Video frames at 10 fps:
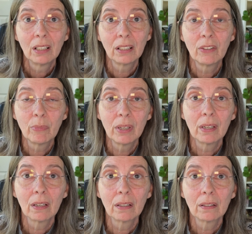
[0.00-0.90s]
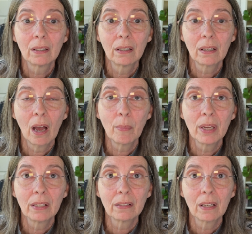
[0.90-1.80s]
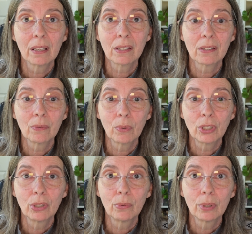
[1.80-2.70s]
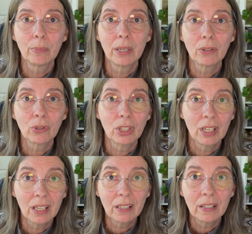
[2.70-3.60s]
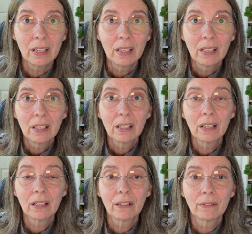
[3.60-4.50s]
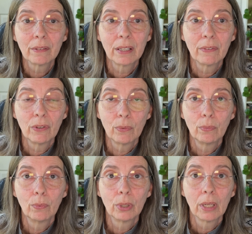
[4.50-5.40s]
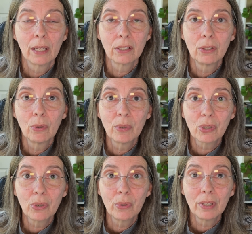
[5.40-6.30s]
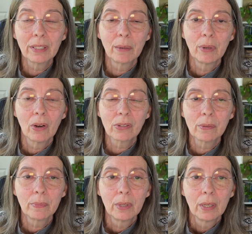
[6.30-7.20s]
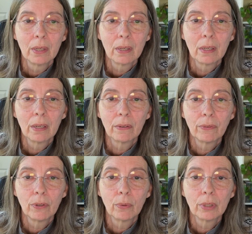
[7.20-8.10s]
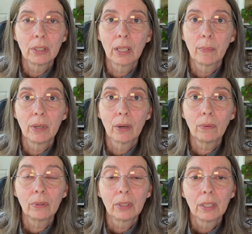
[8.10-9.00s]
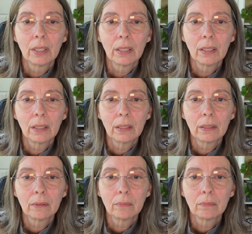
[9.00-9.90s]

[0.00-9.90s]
leave me a comment as to what you would be interested in. If you would like to do a mystery quilt, that'd be awesome. If you wouldn't, let me know. I